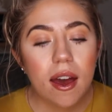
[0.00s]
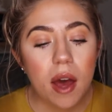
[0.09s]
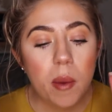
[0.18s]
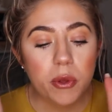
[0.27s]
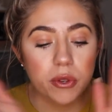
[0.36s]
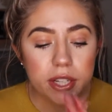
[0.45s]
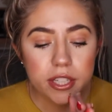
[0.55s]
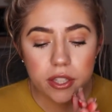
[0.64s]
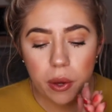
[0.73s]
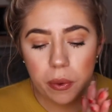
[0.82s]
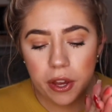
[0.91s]
you need
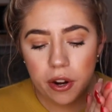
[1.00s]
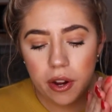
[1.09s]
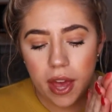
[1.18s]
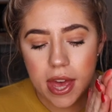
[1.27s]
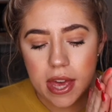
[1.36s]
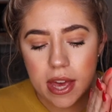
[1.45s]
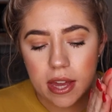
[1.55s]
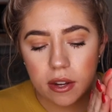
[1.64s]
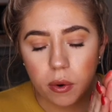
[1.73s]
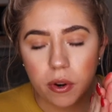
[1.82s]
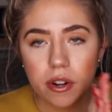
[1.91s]
to go there
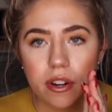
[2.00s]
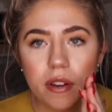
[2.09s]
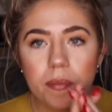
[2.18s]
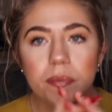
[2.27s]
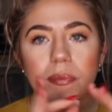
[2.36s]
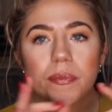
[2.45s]
and order